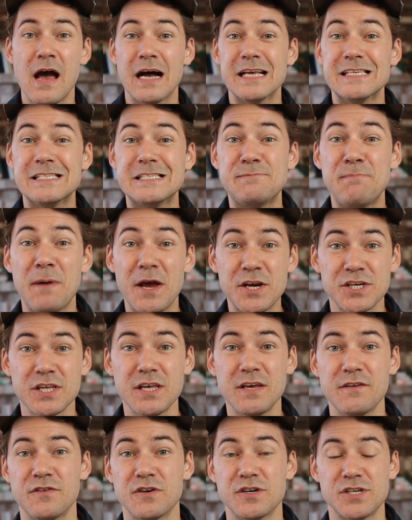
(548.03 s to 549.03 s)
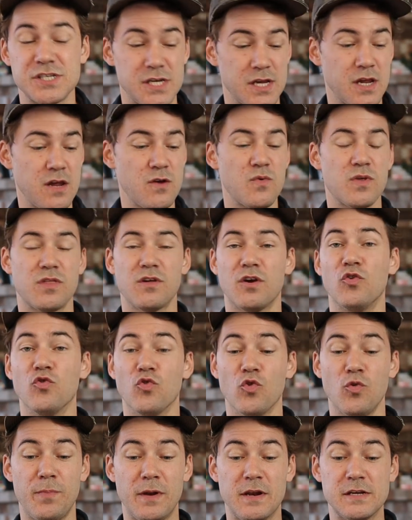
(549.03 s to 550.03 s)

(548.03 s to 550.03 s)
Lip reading: especially if you're singing with a group,